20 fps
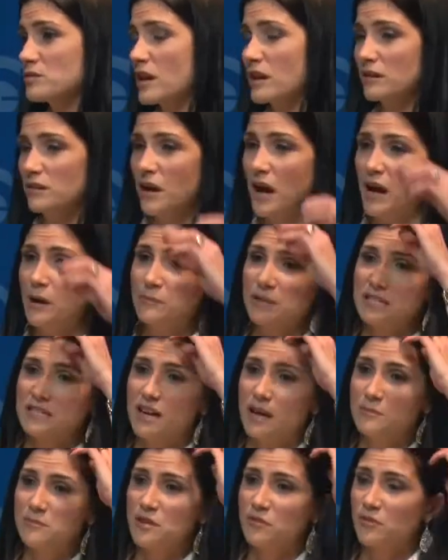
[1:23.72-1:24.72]
I don't know how many
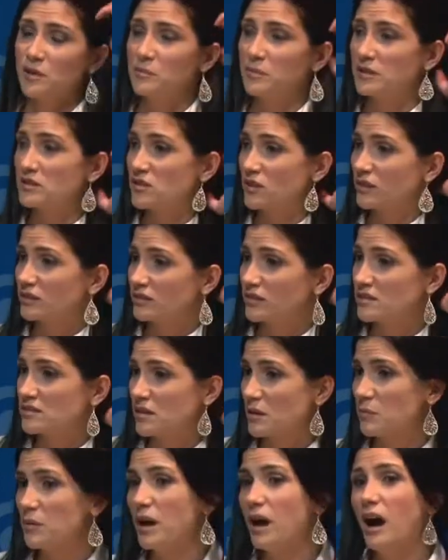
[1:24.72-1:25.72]
times over at Big
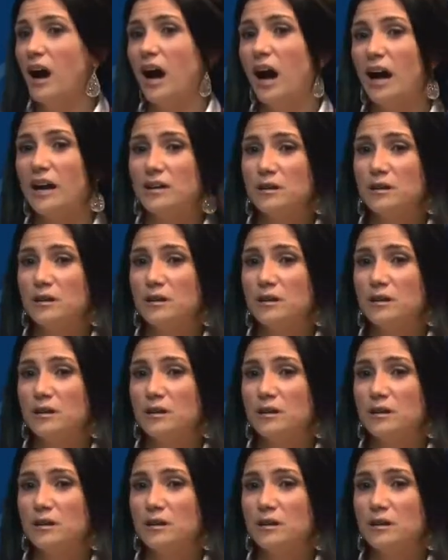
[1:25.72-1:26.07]
Journalism. I